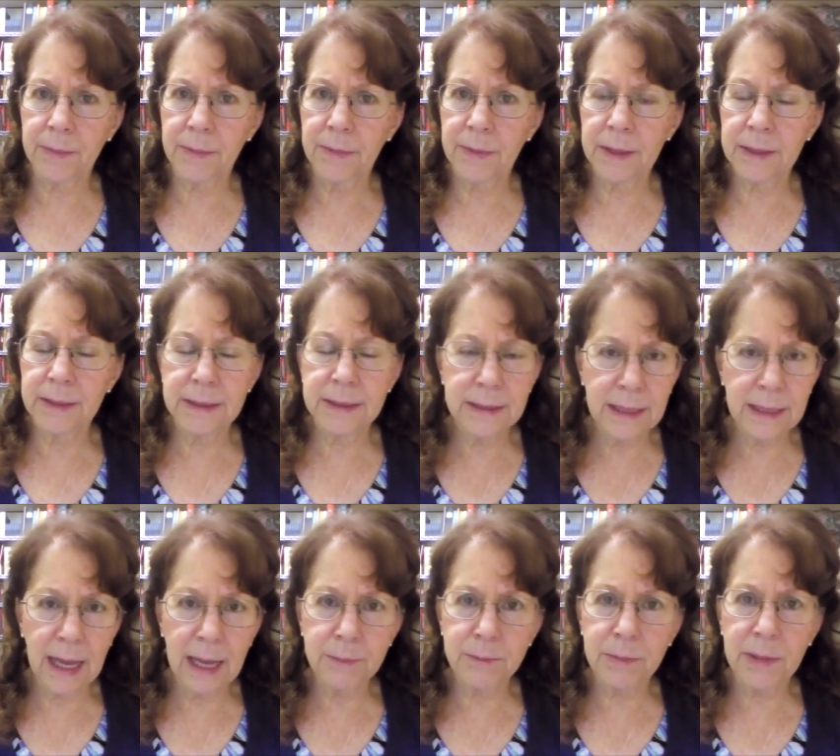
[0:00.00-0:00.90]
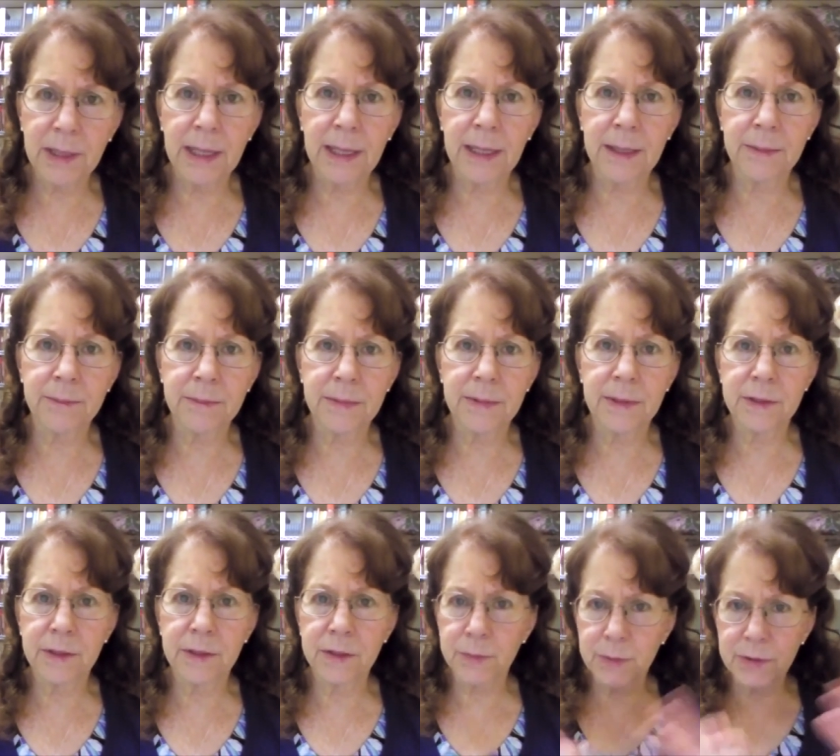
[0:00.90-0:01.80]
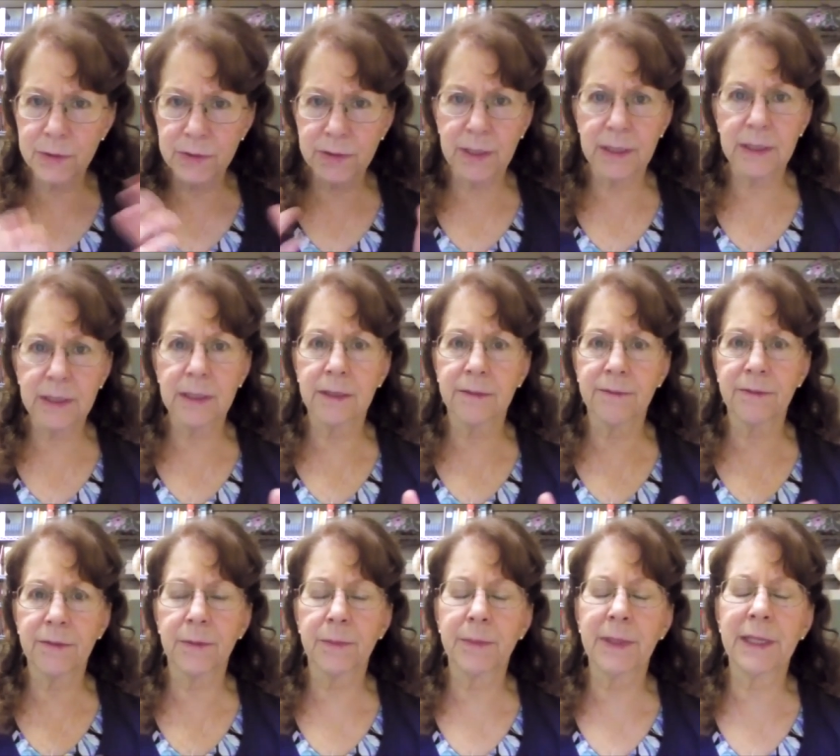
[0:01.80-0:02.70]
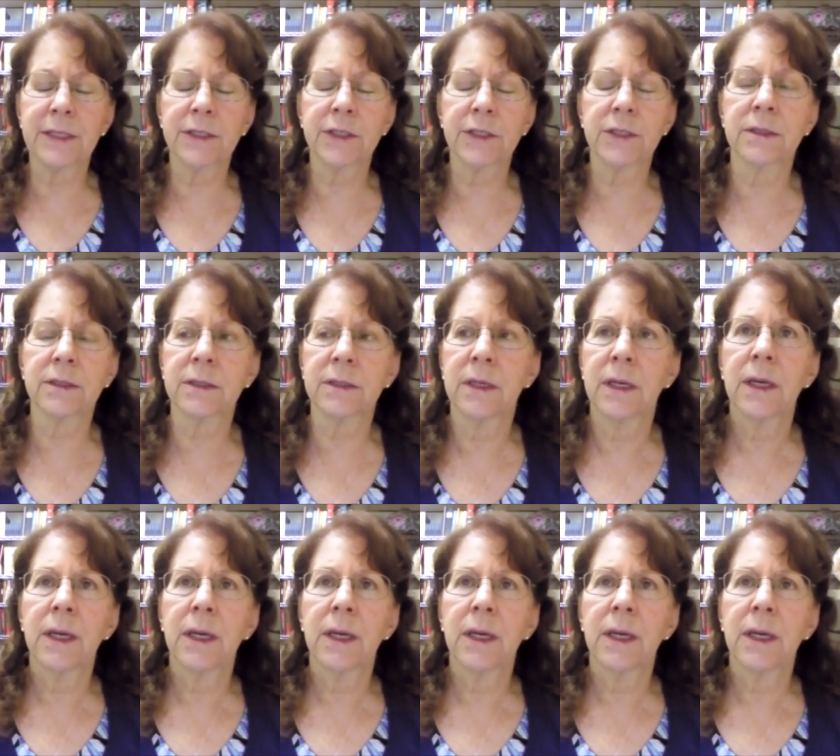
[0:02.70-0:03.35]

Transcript: They did not mm-hmm. blame, they just presented information.